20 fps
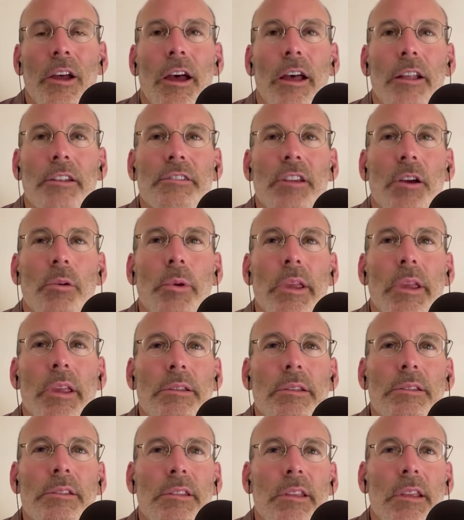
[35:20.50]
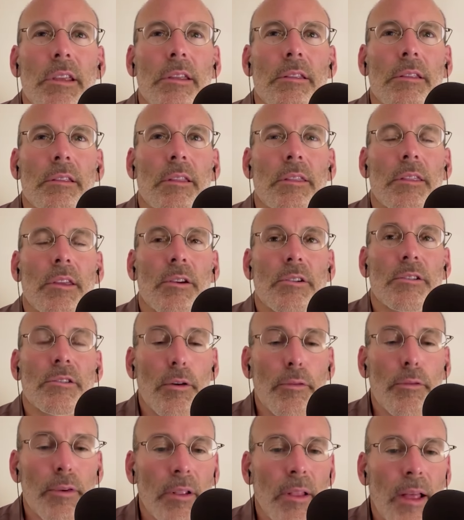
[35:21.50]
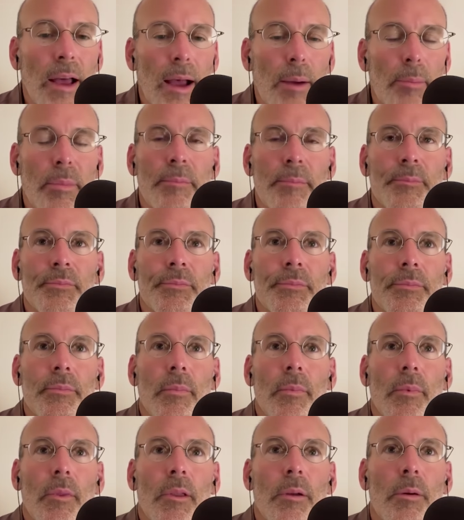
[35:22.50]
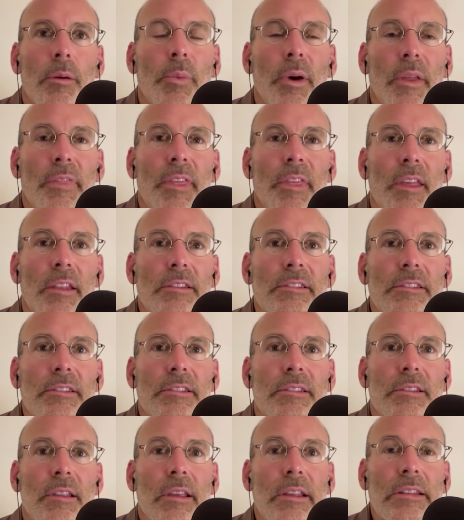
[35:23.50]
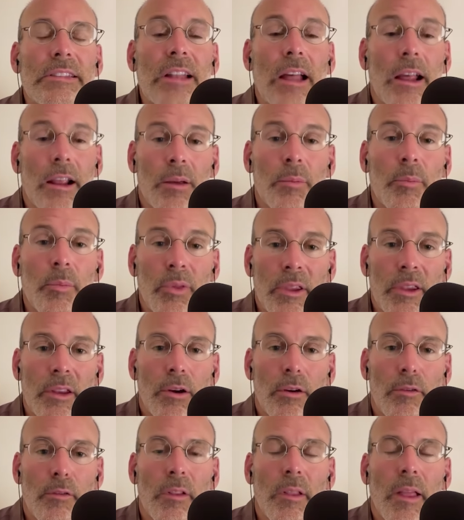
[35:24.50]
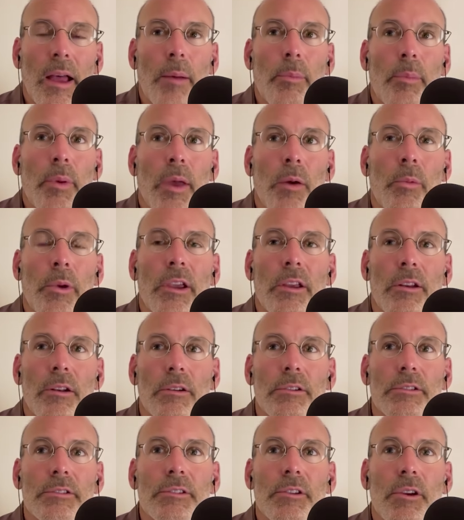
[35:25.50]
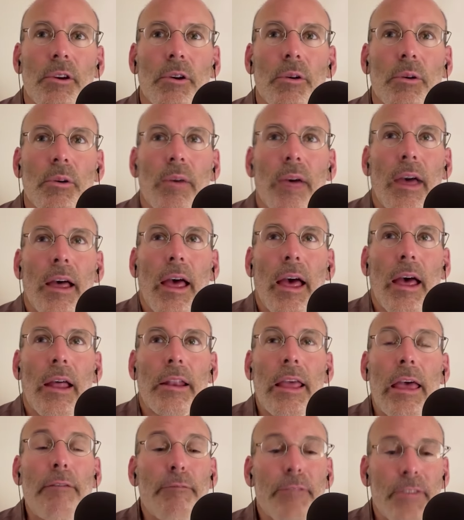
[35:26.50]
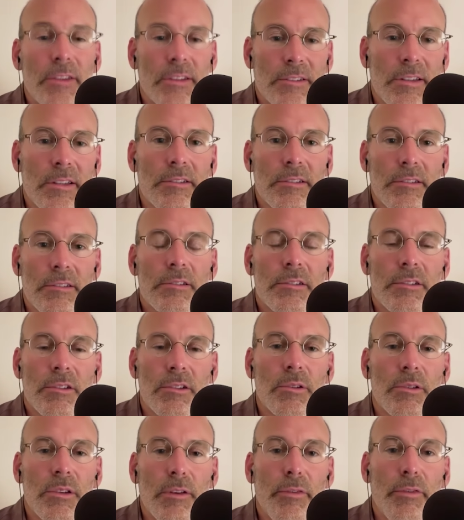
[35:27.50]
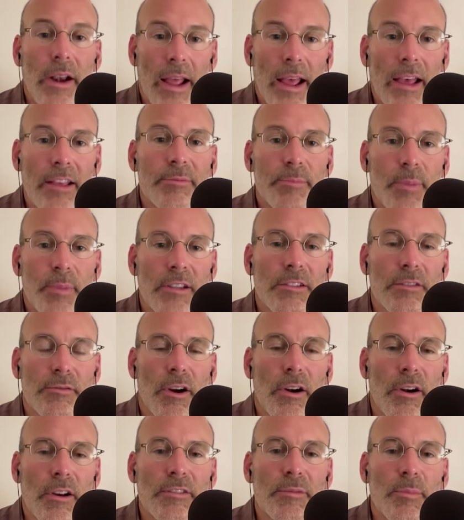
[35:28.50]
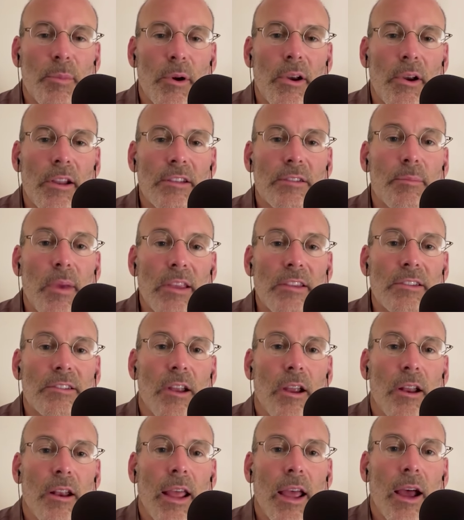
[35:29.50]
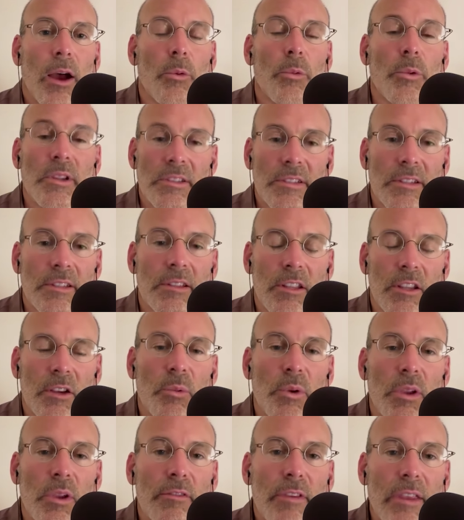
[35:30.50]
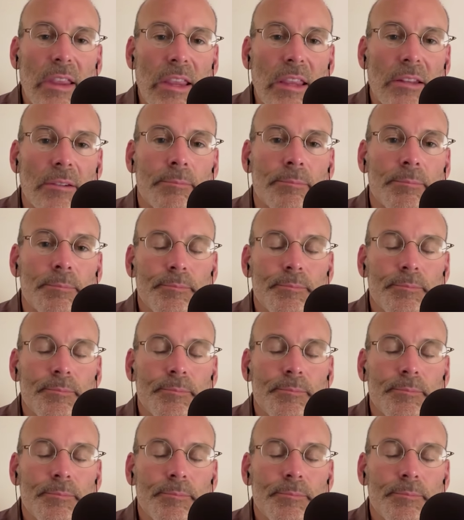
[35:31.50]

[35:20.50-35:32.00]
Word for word: and so we can see that there's overlap but that's it's not complete overlap and we can also add emphasis to different aspects of our experience based on how recently we've eaten